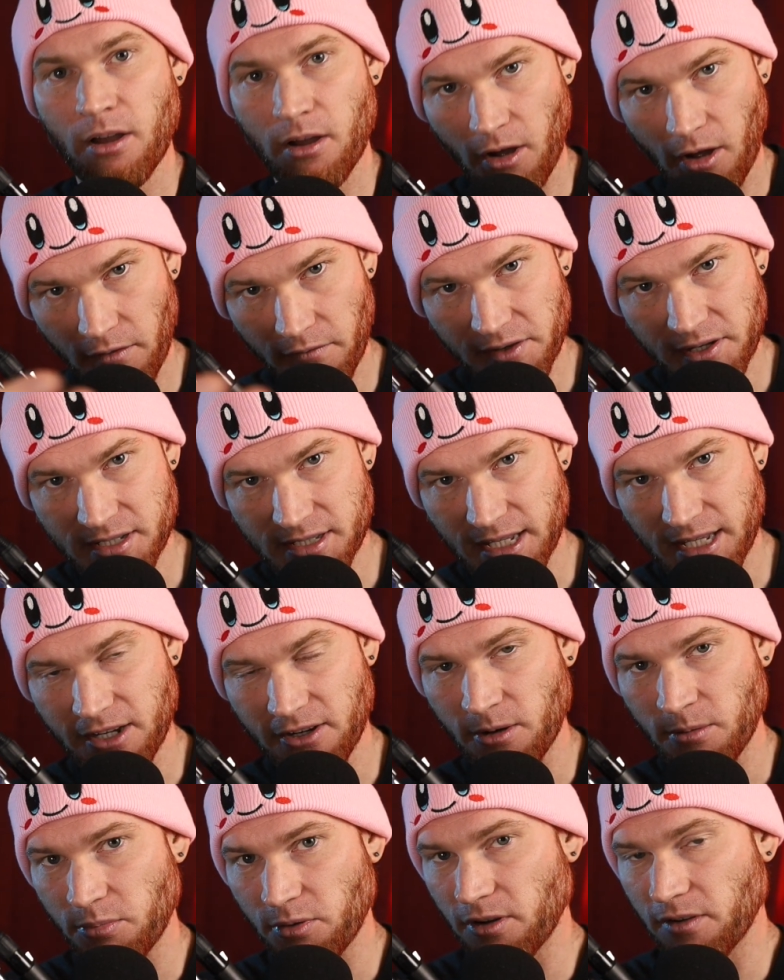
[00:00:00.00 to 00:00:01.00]
Obviously,
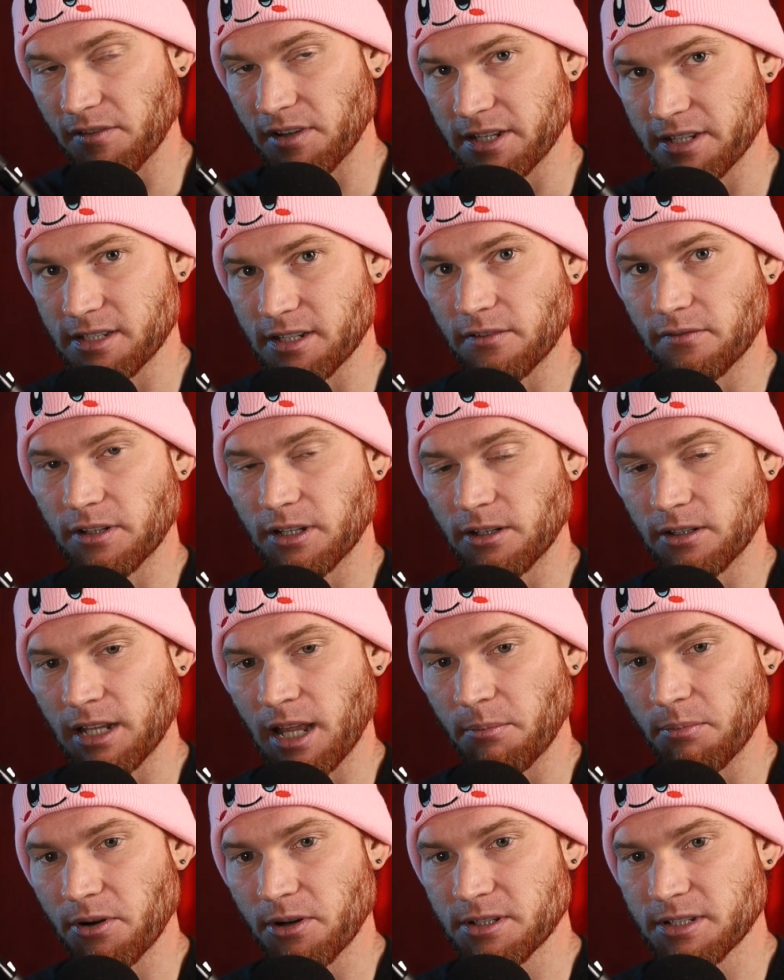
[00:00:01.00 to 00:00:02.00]
you're improving yourself along
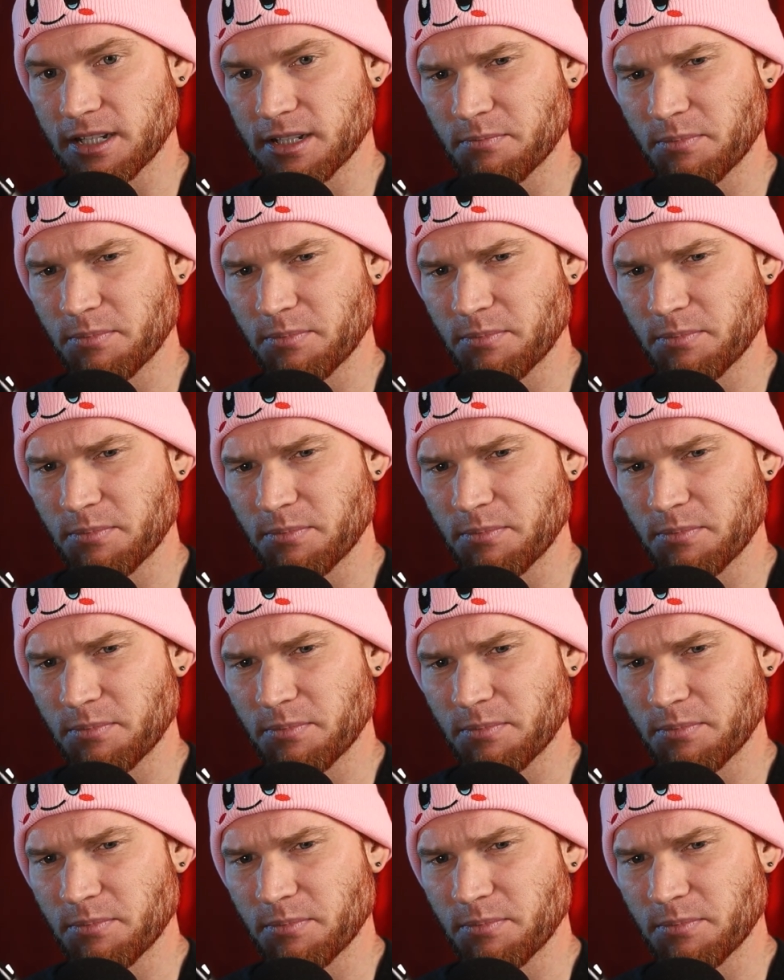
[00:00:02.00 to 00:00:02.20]
that process.